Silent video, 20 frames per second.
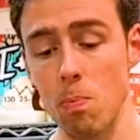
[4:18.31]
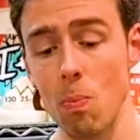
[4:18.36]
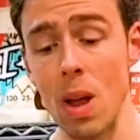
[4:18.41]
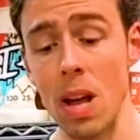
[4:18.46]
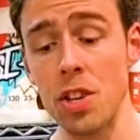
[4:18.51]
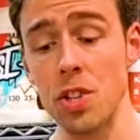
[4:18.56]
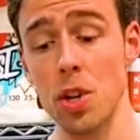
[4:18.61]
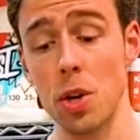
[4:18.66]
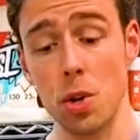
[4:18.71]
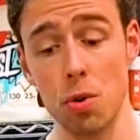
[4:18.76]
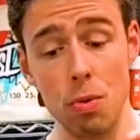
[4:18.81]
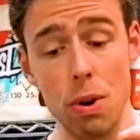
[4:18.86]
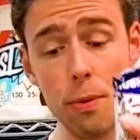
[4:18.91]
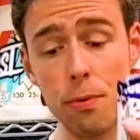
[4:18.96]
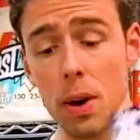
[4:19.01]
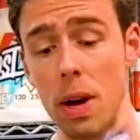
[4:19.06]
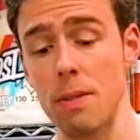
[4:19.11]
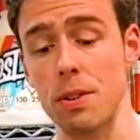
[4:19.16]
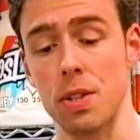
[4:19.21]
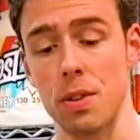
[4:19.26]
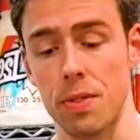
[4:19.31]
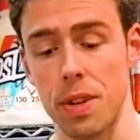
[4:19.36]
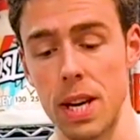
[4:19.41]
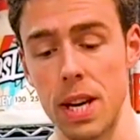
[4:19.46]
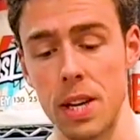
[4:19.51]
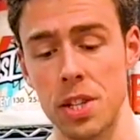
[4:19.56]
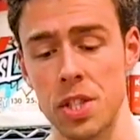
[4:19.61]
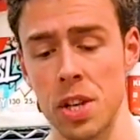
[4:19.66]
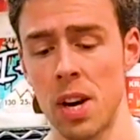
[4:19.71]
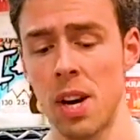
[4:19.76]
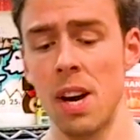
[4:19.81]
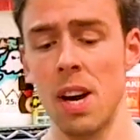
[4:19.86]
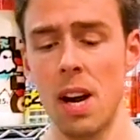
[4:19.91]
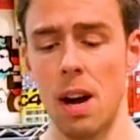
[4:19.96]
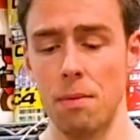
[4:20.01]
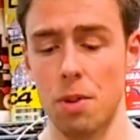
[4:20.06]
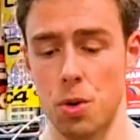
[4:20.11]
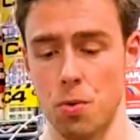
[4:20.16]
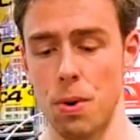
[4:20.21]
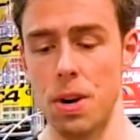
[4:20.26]
And so 3 flavours of these, I'm
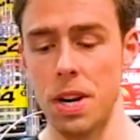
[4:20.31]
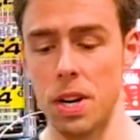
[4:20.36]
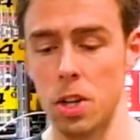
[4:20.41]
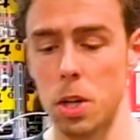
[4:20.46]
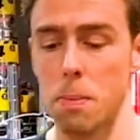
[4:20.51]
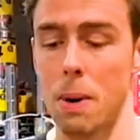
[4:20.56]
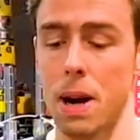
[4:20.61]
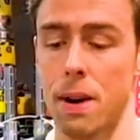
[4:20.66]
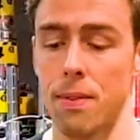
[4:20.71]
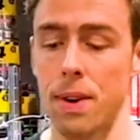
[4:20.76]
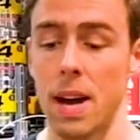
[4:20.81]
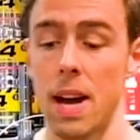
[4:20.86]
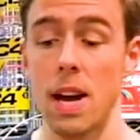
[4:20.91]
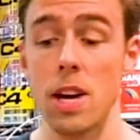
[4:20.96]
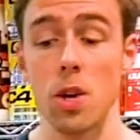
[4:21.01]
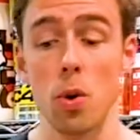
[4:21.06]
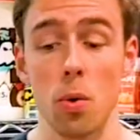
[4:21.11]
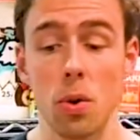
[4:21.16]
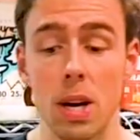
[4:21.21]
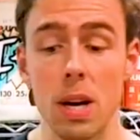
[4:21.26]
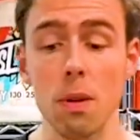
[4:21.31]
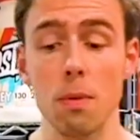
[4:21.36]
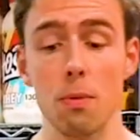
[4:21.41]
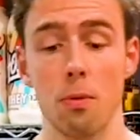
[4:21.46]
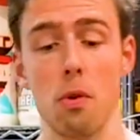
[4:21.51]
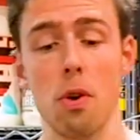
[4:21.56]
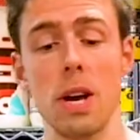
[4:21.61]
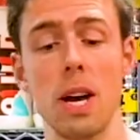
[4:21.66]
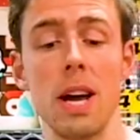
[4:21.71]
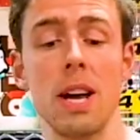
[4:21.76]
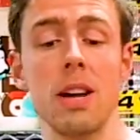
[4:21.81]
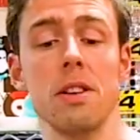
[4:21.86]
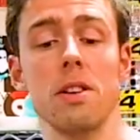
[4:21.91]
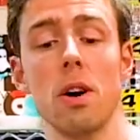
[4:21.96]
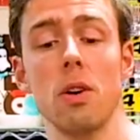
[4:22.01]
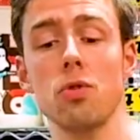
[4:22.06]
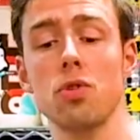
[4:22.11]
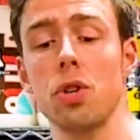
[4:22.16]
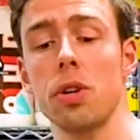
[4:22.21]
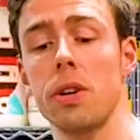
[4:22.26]
just reading on the back of it here, your guilt-free,
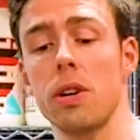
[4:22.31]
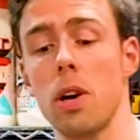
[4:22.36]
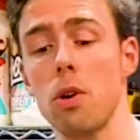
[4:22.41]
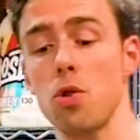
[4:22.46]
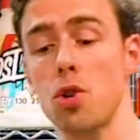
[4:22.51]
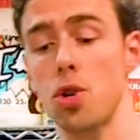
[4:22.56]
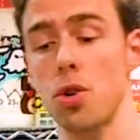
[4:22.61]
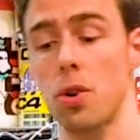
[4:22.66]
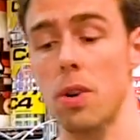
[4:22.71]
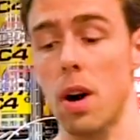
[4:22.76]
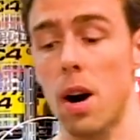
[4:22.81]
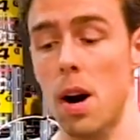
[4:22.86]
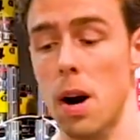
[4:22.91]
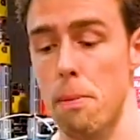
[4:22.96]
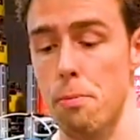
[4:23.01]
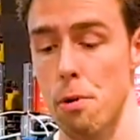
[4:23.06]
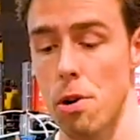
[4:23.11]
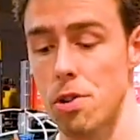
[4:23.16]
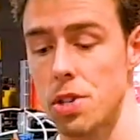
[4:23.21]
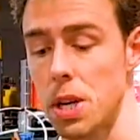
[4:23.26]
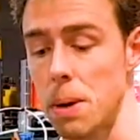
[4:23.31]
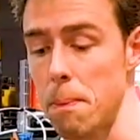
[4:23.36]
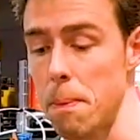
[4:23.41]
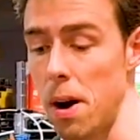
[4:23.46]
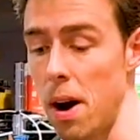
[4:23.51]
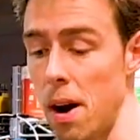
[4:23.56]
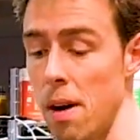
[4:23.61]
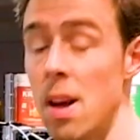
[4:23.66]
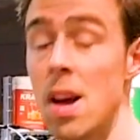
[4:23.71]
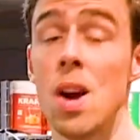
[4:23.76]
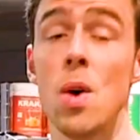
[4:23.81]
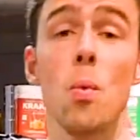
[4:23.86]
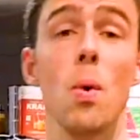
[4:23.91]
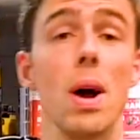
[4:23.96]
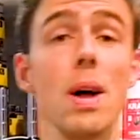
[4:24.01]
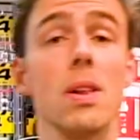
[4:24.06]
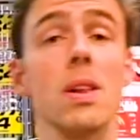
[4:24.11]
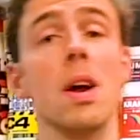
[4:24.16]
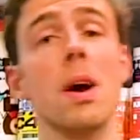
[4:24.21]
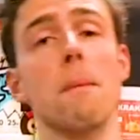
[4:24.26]
indulgent, low-sugar, high-protein bar.
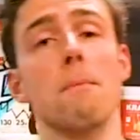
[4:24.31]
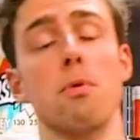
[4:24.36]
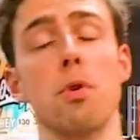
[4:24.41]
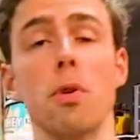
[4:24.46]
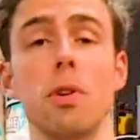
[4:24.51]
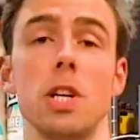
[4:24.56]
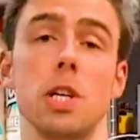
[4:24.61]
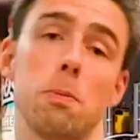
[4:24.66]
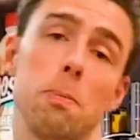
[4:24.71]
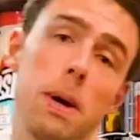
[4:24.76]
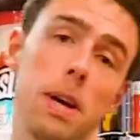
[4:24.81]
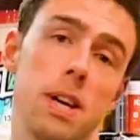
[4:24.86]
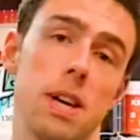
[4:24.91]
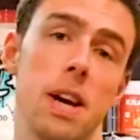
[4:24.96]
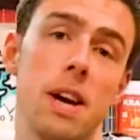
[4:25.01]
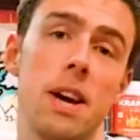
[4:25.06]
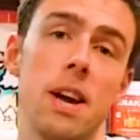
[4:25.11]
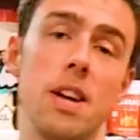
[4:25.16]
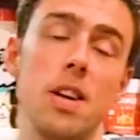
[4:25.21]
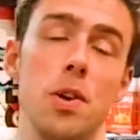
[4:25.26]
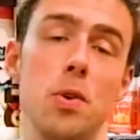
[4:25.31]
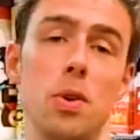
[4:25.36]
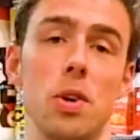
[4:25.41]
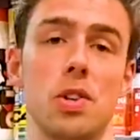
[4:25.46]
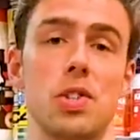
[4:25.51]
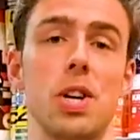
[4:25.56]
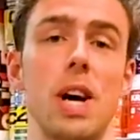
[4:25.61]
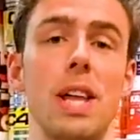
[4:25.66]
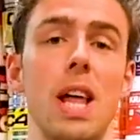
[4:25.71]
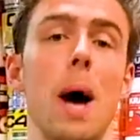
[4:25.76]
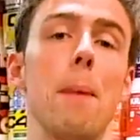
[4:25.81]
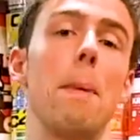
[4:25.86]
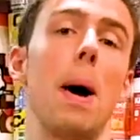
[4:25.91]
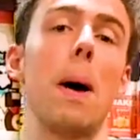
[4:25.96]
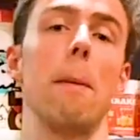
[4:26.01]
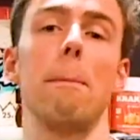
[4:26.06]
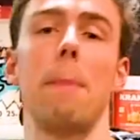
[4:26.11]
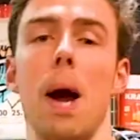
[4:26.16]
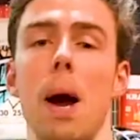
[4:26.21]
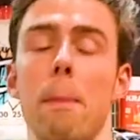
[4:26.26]
Well, broadly speaking, you could say that
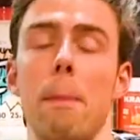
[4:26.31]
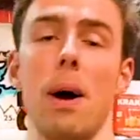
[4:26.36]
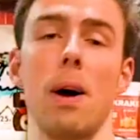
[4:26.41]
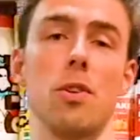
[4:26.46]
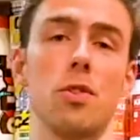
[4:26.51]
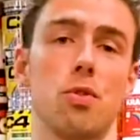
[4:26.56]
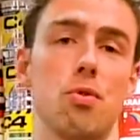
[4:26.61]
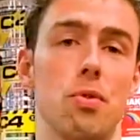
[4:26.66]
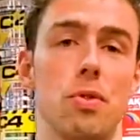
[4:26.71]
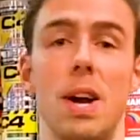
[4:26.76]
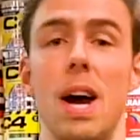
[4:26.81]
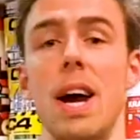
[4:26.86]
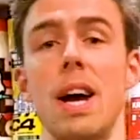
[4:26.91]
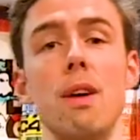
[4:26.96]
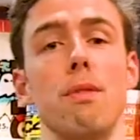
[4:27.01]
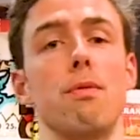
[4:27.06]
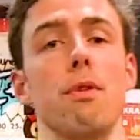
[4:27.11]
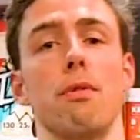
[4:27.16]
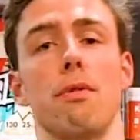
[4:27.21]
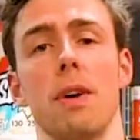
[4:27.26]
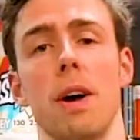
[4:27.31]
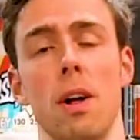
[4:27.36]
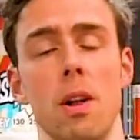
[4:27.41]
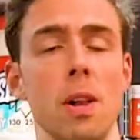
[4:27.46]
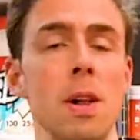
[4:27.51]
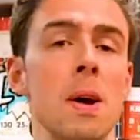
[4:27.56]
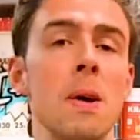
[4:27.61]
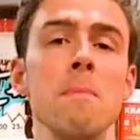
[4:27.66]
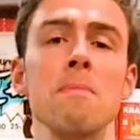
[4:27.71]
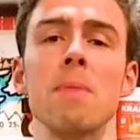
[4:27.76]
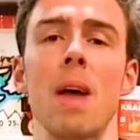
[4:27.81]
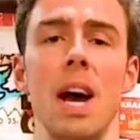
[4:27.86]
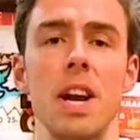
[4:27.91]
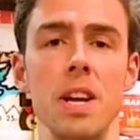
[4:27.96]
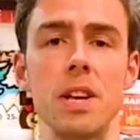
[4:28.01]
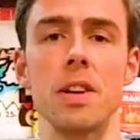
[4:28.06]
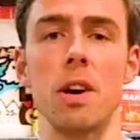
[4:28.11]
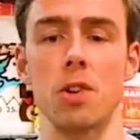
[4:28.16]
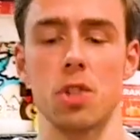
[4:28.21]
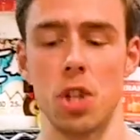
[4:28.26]
about Bear Bell's Grenade for Phil, any
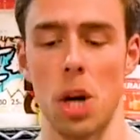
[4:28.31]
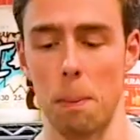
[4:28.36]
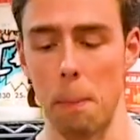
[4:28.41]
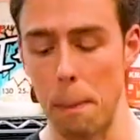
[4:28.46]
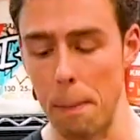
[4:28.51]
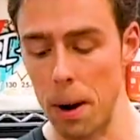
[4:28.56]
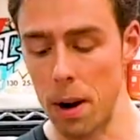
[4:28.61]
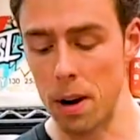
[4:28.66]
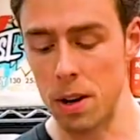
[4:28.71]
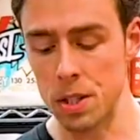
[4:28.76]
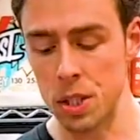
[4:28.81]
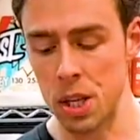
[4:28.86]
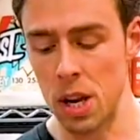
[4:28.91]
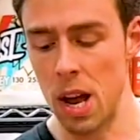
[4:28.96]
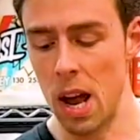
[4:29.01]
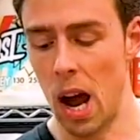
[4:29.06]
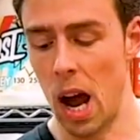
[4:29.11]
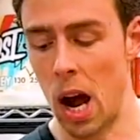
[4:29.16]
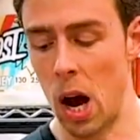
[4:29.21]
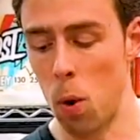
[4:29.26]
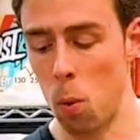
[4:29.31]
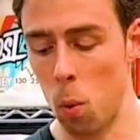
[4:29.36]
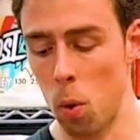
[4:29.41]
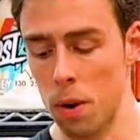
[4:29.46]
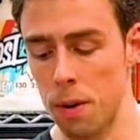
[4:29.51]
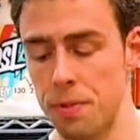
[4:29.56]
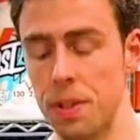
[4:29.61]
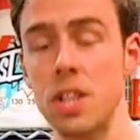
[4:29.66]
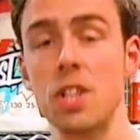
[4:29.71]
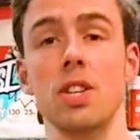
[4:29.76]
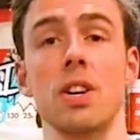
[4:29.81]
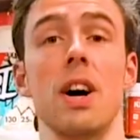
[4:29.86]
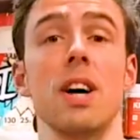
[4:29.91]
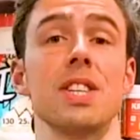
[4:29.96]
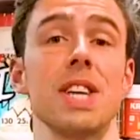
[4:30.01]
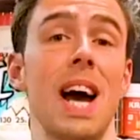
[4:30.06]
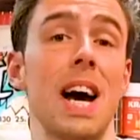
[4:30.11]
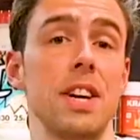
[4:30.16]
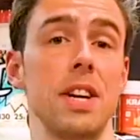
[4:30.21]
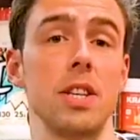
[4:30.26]
of those type of bars. What have these guys
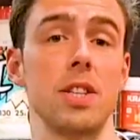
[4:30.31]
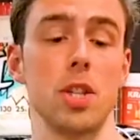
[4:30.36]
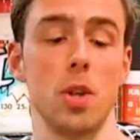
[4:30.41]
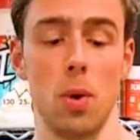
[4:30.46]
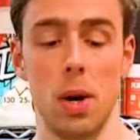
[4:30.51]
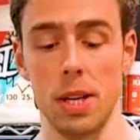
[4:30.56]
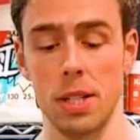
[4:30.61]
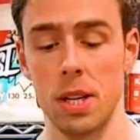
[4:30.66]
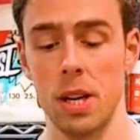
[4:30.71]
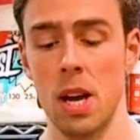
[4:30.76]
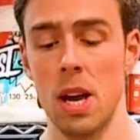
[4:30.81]
added to it?